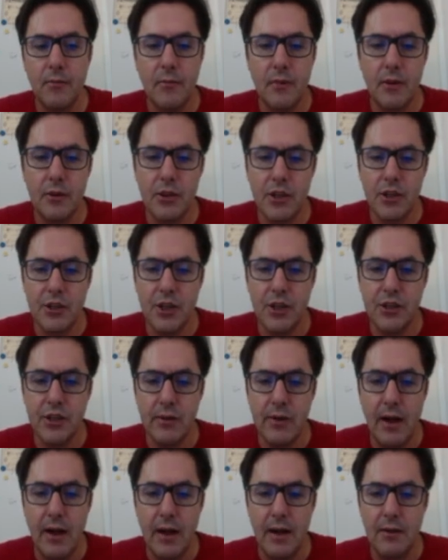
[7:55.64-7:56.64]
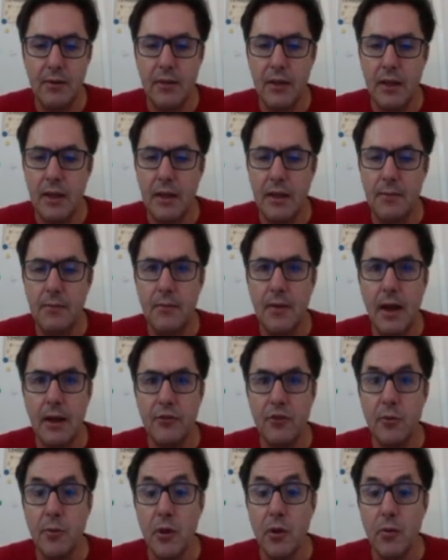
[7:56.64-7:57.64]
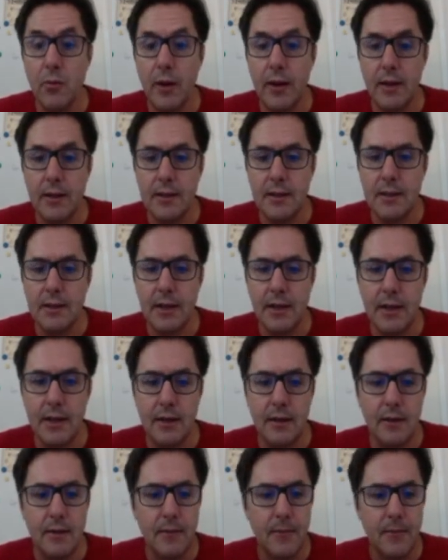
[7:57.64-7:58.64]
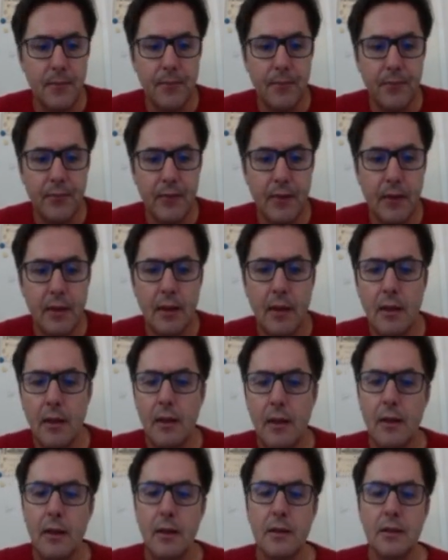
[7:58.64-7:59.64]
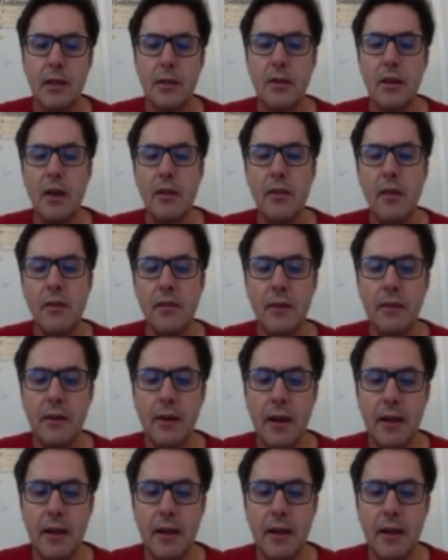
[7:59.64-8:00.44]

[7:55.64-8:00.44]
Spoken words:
just to generate the attribute when it's needed. So the other thing that I